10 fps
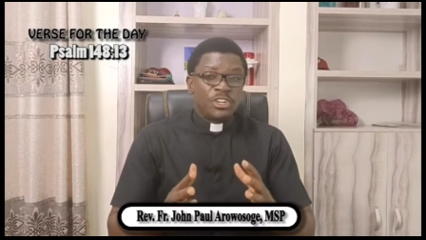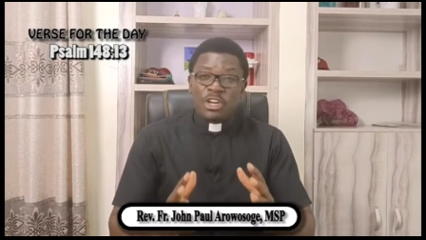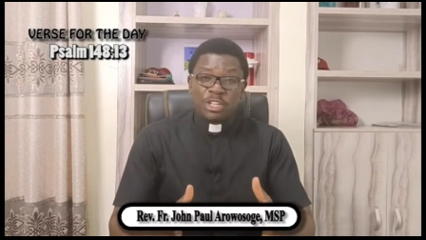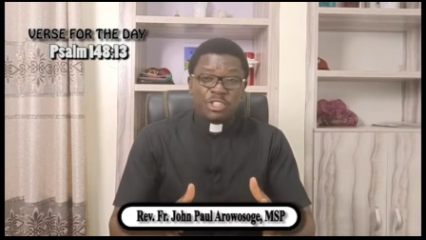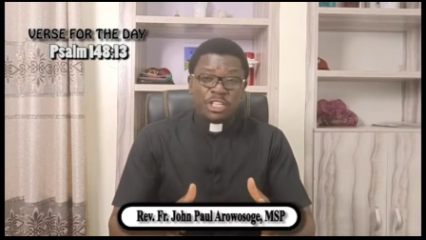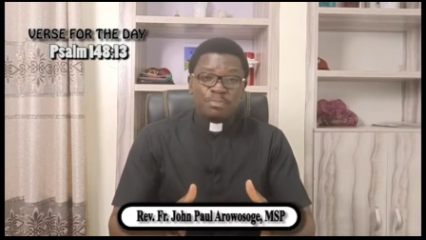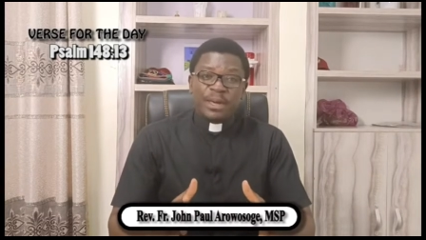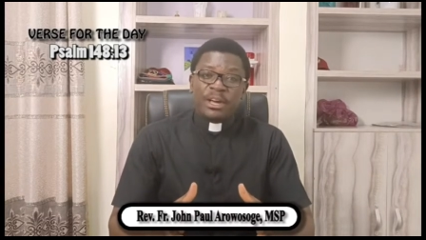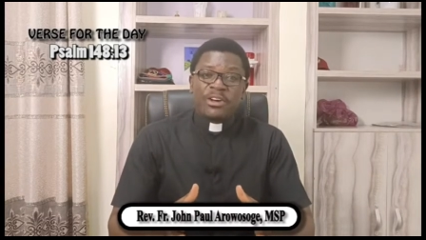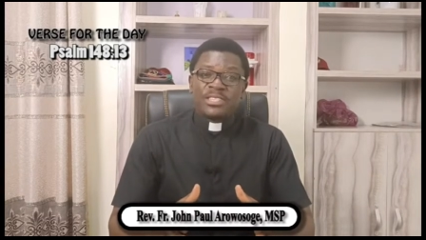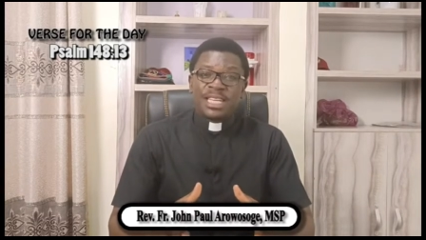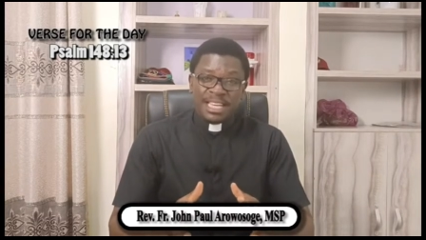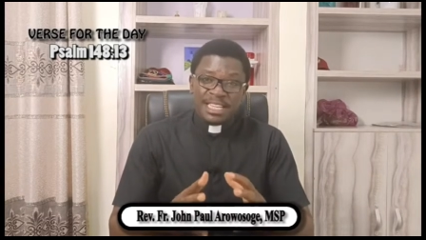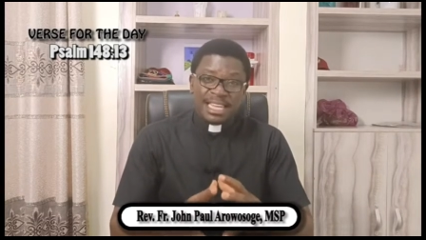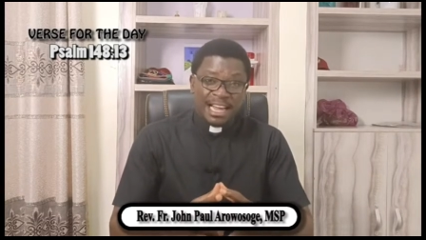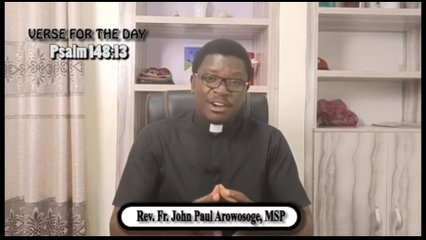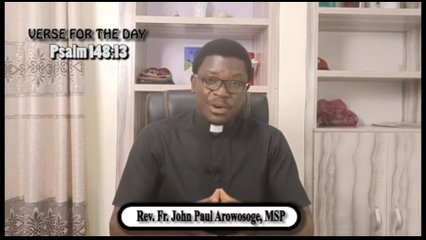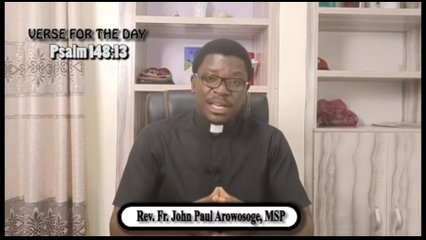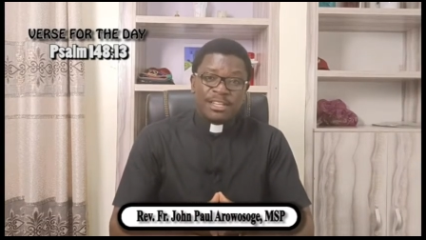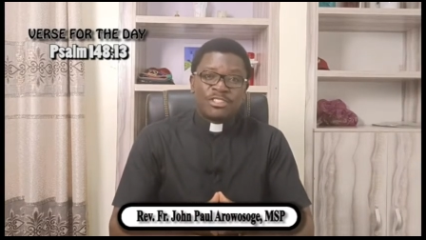not just because he is our
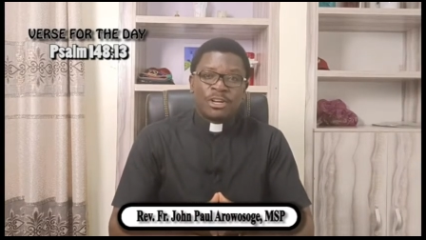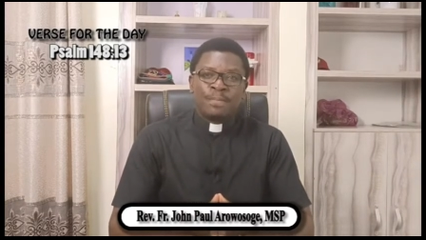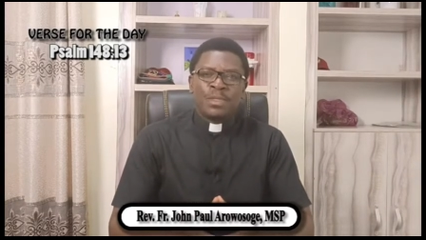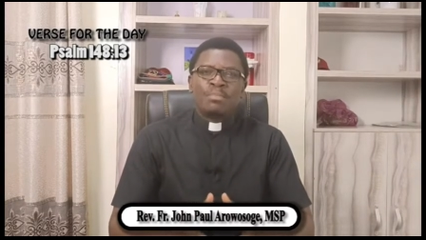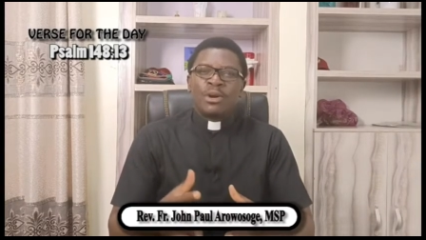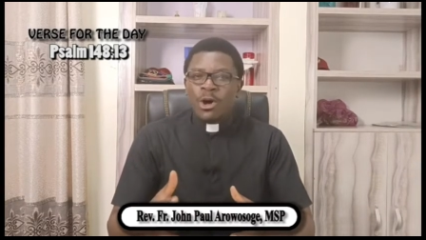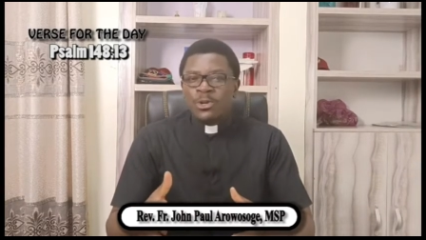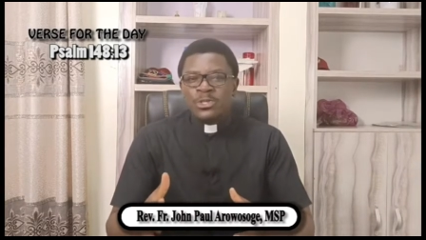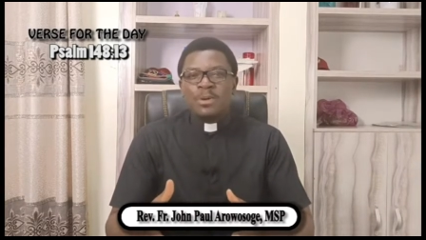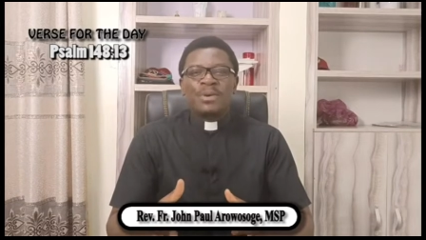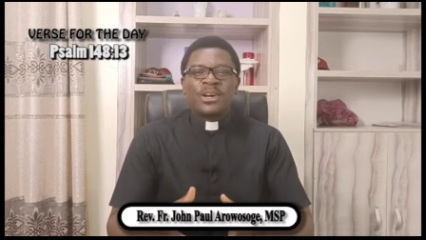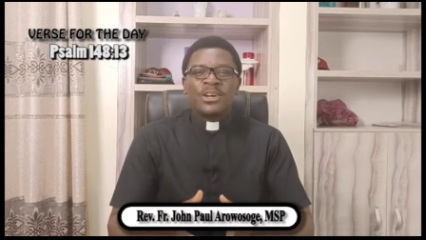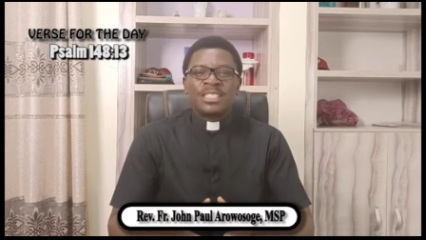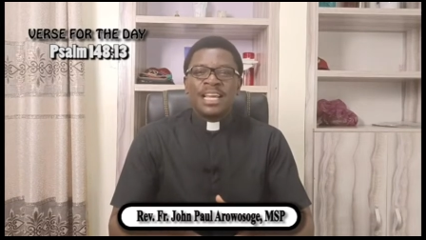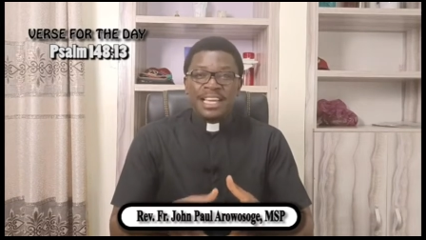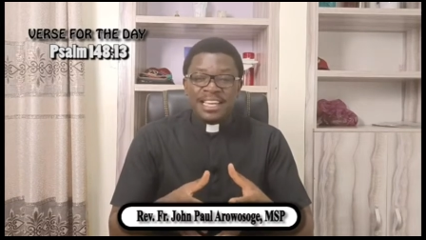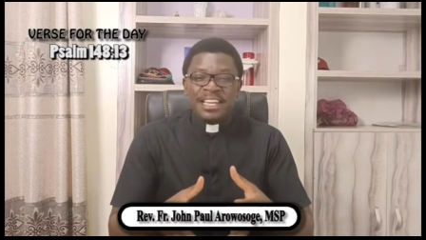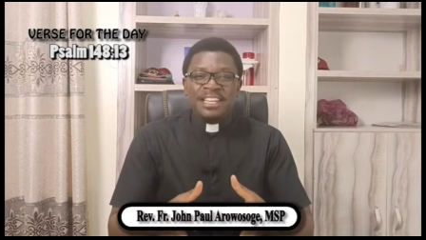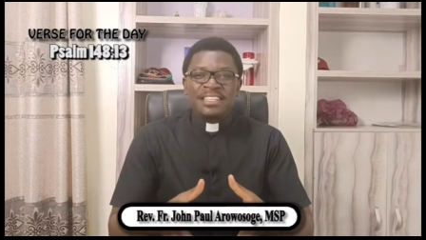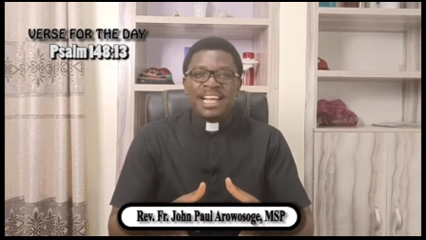creator, but also because he
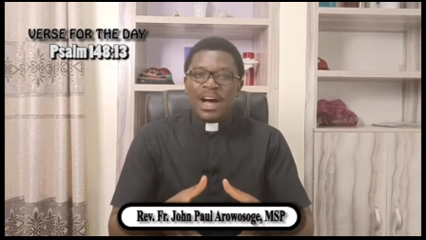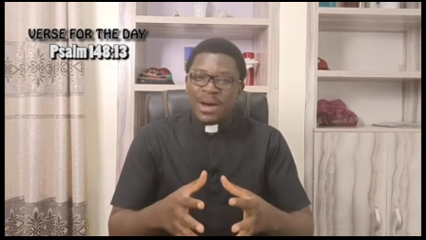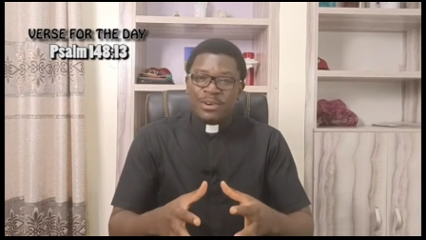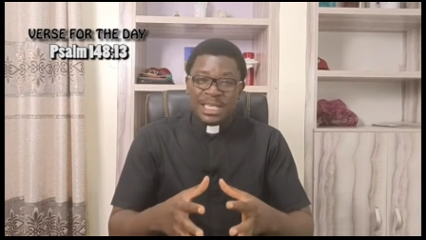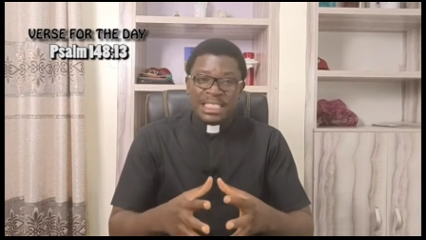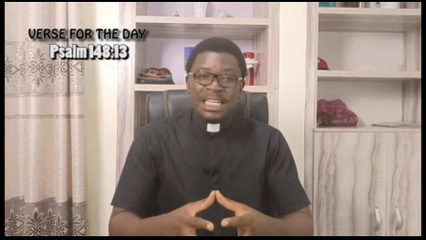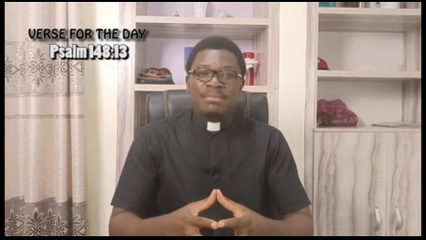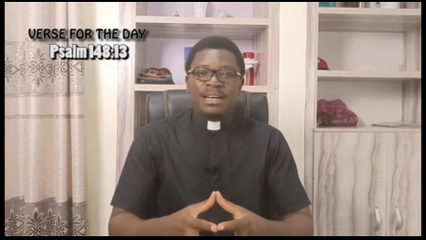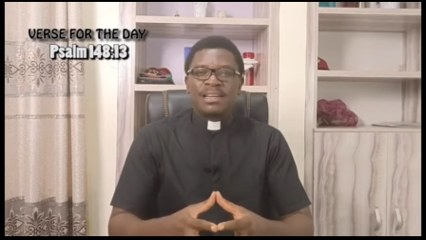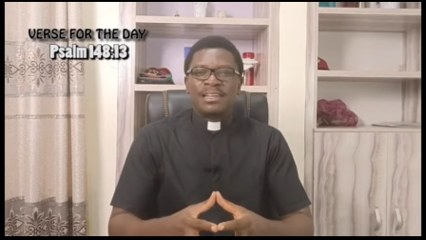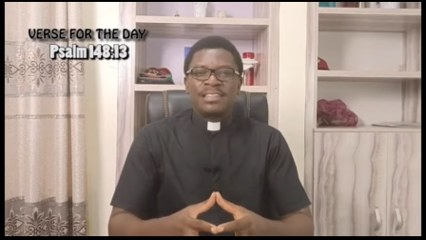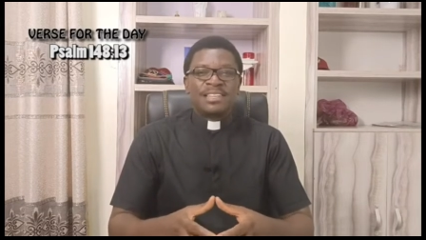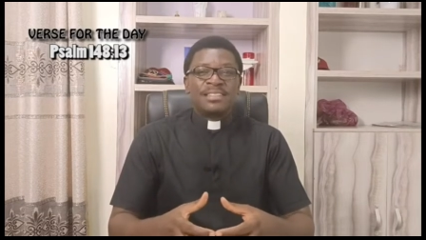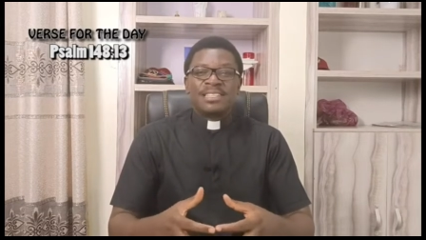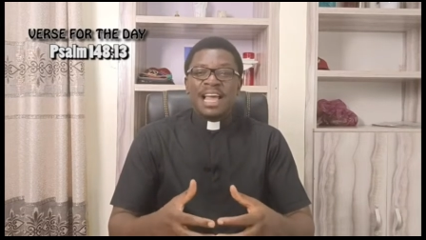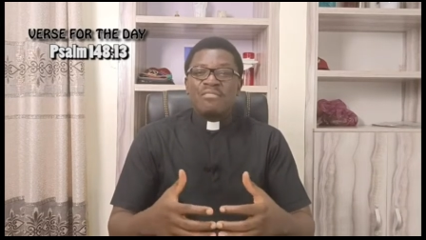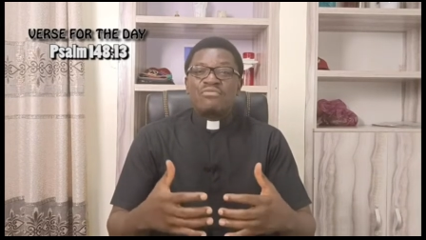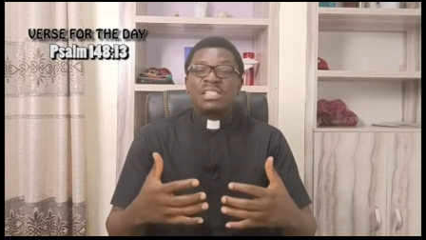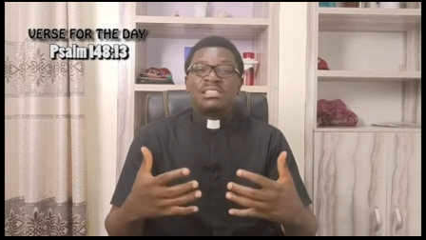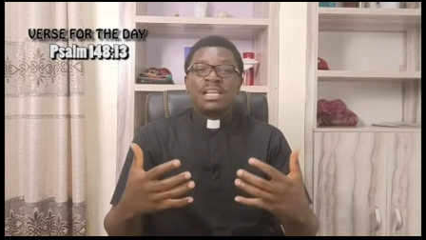is our redeemer, since
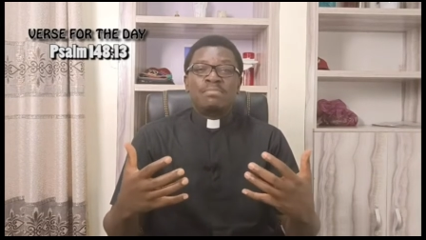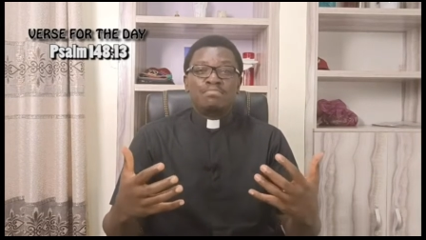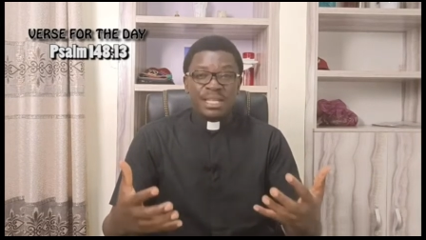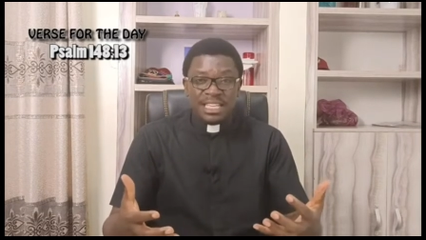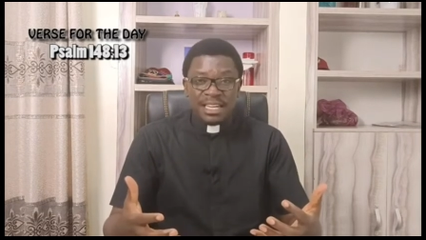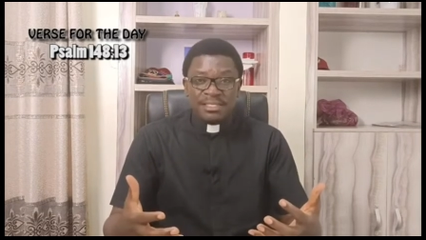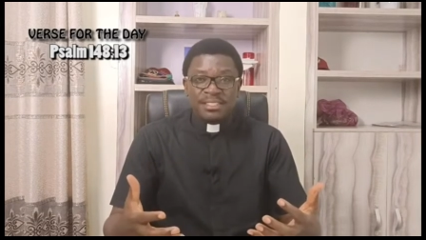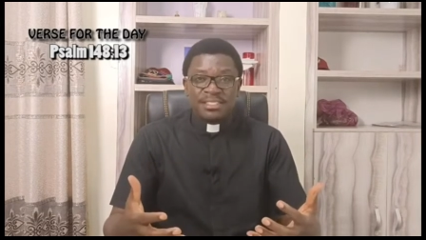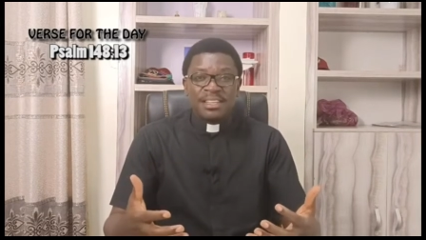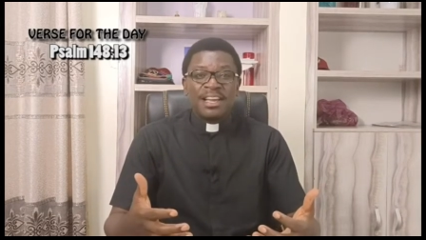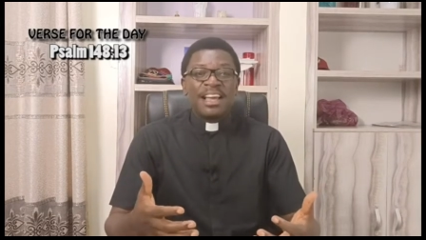everything begins,